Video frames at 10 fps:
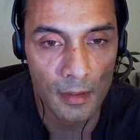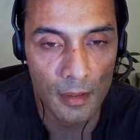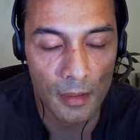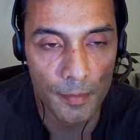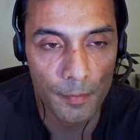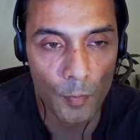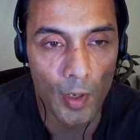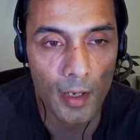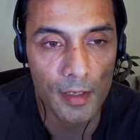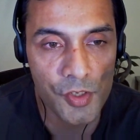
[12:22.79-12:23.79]

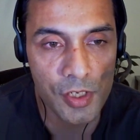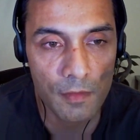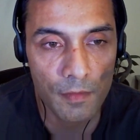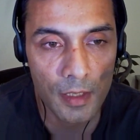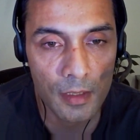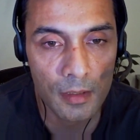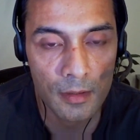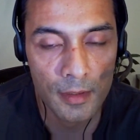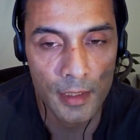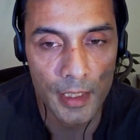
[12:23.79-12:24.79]
while achieving
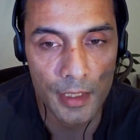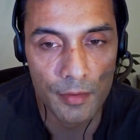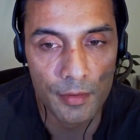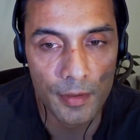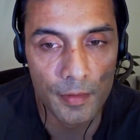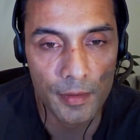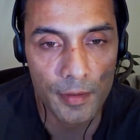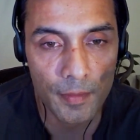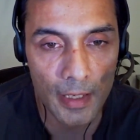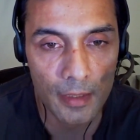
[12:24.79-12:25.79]

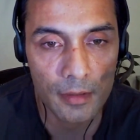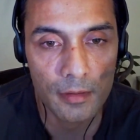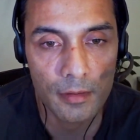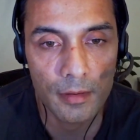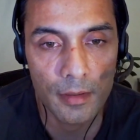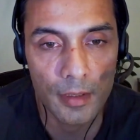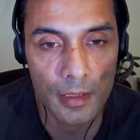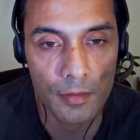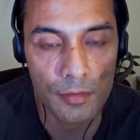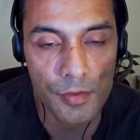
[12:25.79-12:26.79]
the right
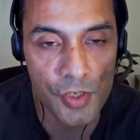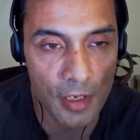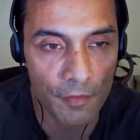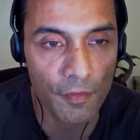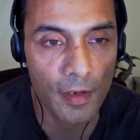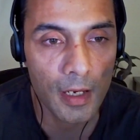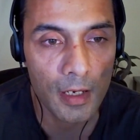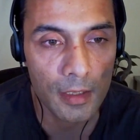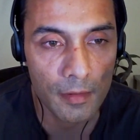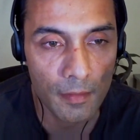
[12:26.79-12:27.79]

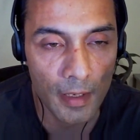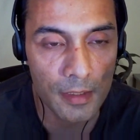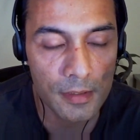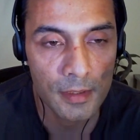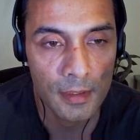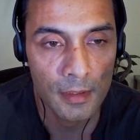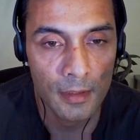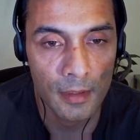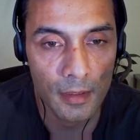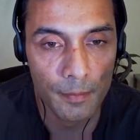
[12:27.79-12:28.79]
GFA, the right
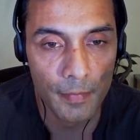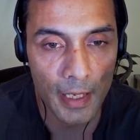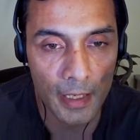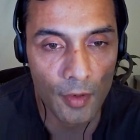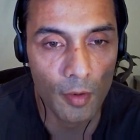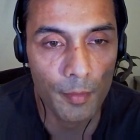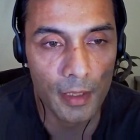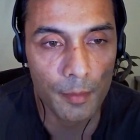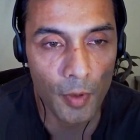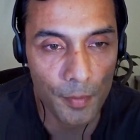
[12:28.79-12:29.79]

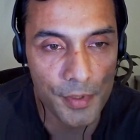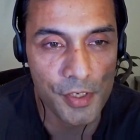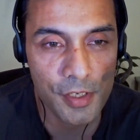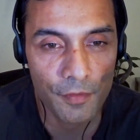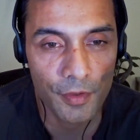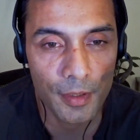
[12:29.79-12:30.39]
economic proposition for